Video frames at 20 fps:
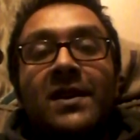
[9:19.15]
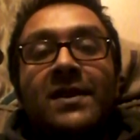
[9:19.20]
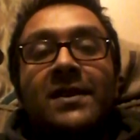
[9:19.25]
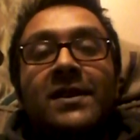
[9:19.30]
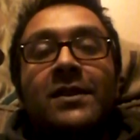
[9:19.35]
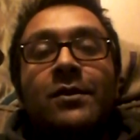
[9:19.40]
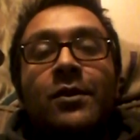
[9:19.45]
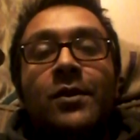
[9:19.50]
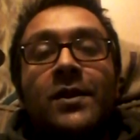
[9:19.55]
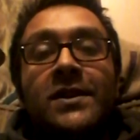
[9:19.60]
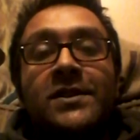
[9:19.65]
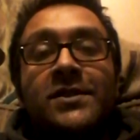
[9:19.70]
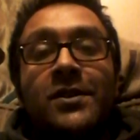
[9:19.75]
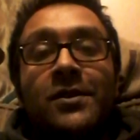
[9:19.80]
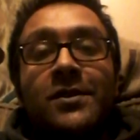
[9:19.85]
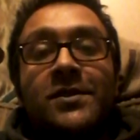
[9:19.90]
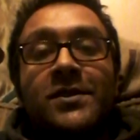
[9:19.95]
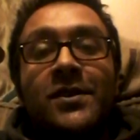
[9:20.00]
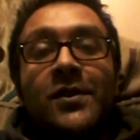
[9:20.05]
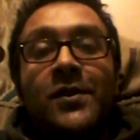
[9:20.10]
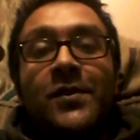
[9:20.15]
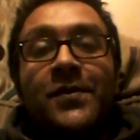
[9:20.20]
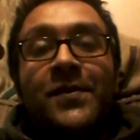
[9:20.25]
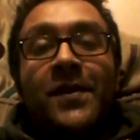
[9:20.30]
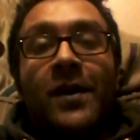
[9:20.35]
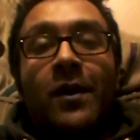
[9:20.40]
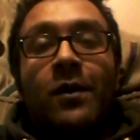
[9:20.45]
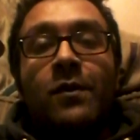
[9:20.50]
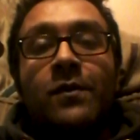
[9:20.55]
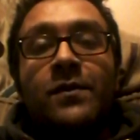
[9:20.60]
You only took 2
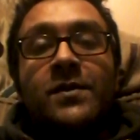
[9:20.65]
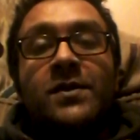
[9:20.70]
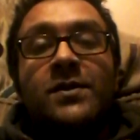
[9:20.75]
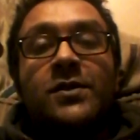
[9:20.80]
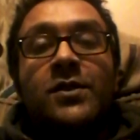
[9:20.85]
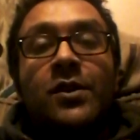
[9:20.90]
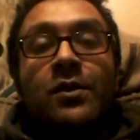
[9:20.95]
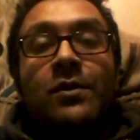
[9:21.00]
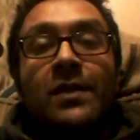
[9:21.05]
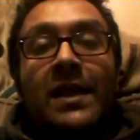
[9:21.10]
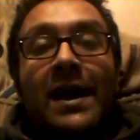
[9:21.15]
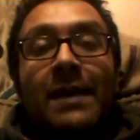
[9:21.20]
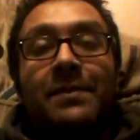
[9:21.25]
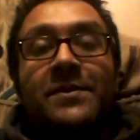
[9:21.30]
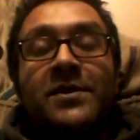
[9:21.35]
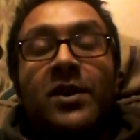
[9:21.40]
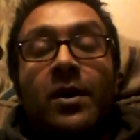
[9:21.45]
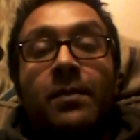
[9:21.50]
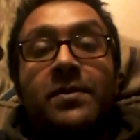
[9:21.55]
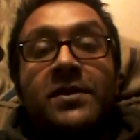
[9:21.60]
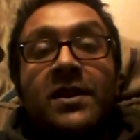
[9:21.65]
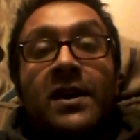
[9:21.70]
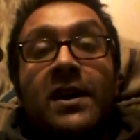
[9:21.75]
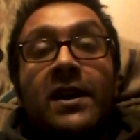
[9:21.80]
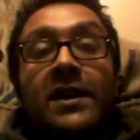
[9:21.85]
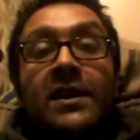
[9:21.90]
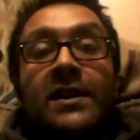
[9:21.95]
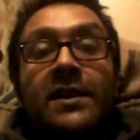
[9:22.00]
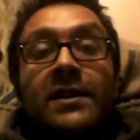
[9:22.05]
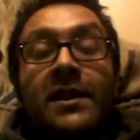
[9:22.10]
phones, 2 laptops.
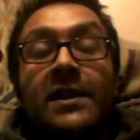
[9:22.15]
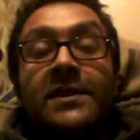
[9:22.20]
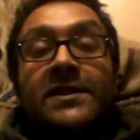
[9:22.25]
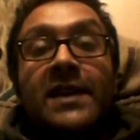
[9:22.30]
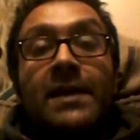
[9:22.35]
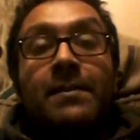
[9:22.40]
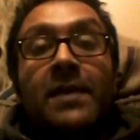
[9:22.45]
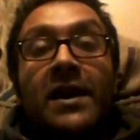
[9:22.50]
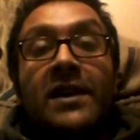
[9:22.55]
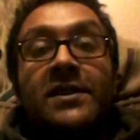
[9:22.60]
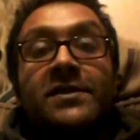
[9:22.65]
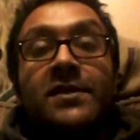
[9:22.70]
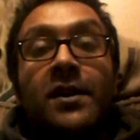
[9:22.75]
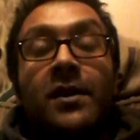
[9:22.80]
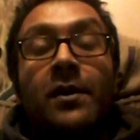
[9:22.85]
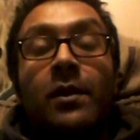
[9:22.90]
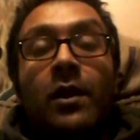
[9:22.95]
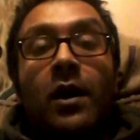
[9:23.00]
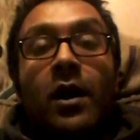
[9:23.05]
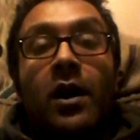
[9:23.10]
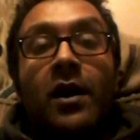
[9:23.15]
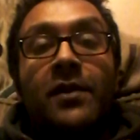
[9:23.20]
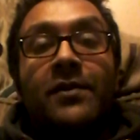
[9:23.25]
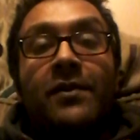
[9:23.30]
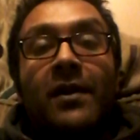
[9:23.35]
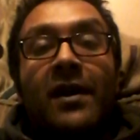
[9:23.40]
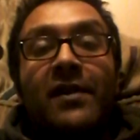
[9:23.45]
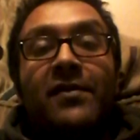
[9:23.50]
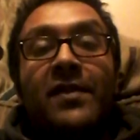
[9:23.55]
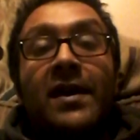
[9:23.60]
You did take my external hard
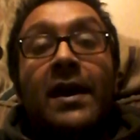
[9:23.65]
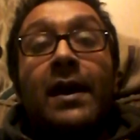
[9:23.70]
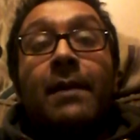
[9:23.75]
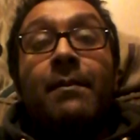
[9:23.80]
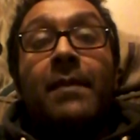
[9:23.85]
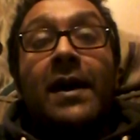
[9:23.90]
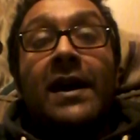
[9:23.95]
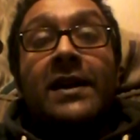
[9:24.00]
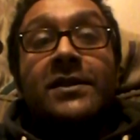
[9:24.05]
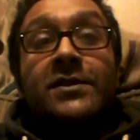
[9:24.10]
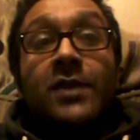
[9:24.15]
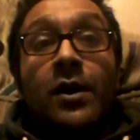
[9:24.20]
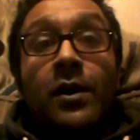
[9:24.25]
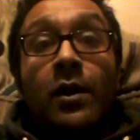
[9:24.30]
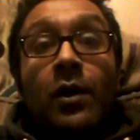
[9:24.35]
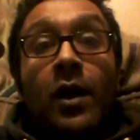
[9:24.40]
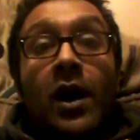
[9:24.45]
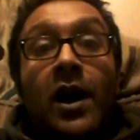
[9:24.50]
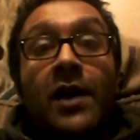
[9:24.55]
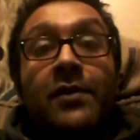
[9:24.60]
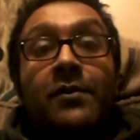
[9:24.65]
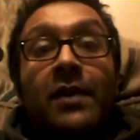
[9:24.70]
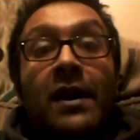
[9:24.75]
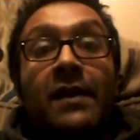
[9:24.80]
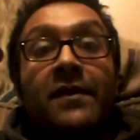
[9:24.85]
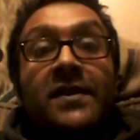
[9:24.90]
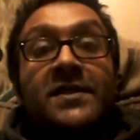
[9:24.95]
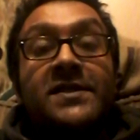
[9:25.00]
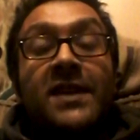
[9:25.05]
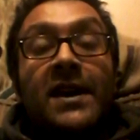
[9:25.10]
drive. My external hard
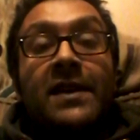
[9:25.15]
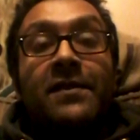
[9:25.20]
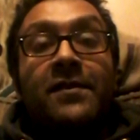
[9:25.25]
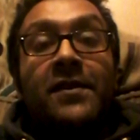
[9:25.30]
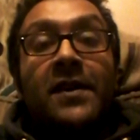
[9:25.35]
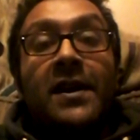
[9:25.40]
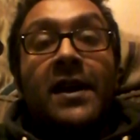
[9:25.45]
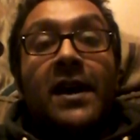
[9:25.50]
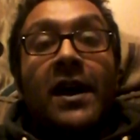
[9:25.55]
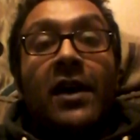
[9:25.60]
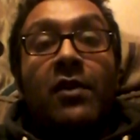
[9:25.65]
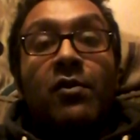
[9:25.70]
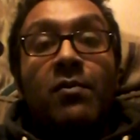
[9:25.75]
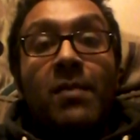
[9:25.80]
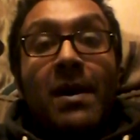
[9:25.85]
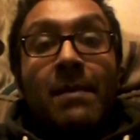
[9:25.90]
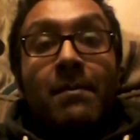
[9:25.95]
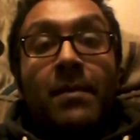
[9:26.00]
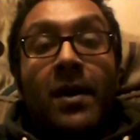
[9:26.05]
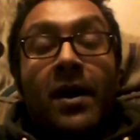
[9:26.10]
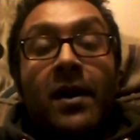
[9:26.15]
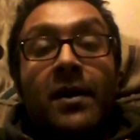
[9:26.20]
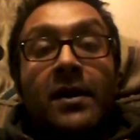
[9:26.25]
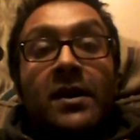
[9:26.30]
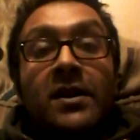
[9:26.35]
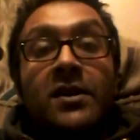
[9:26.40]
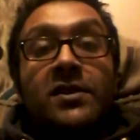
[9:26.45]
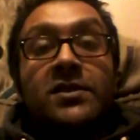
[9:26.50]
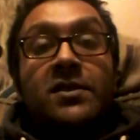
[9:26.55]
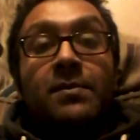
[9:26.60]
drive is safe. And remember,
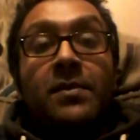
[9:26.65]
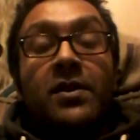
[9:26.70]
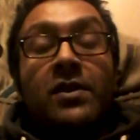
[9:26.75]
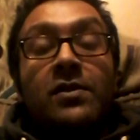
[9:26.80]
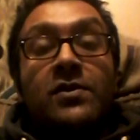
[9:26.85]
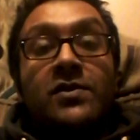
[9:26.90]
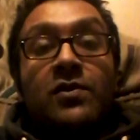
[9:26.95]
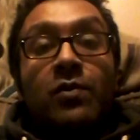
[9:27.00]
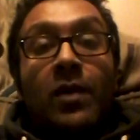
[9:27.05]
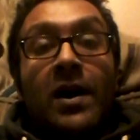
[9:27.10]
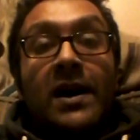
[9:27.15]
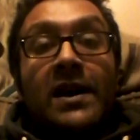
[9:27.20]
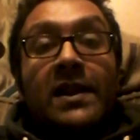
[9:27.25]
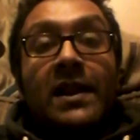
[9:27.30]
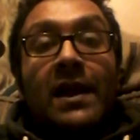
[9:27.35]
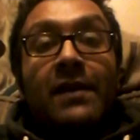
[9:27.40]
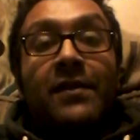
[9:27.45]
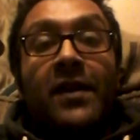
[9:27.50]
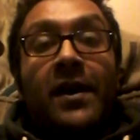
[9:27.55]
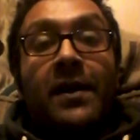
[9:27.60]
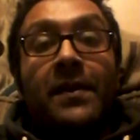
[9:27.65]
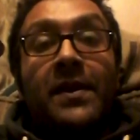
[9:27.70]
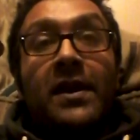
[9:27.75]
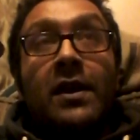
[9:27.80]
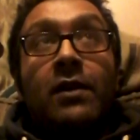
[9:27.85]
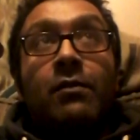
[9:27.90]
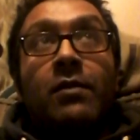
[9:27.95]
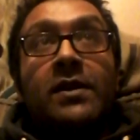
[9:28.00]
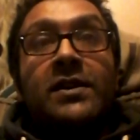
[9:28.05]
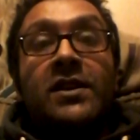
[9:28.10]
somebody who's quite clever,
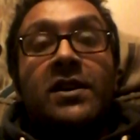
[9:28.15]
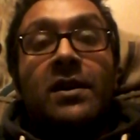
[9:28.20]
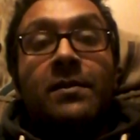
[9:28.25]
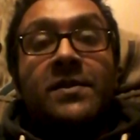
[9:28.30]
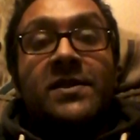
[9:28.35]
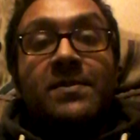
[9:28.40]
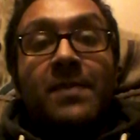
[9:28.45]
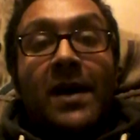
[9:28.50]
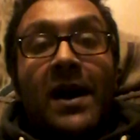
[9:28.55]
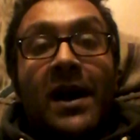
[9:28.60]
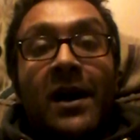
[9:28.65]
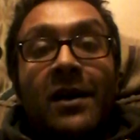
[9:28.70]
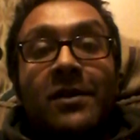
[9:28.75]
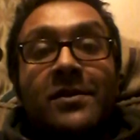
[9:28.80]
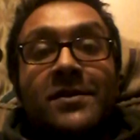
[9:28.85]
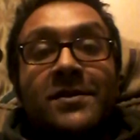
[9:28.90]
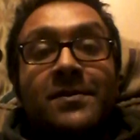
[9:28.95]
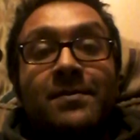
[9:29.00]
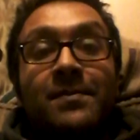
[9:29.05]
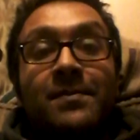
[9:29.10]
when you come to my house,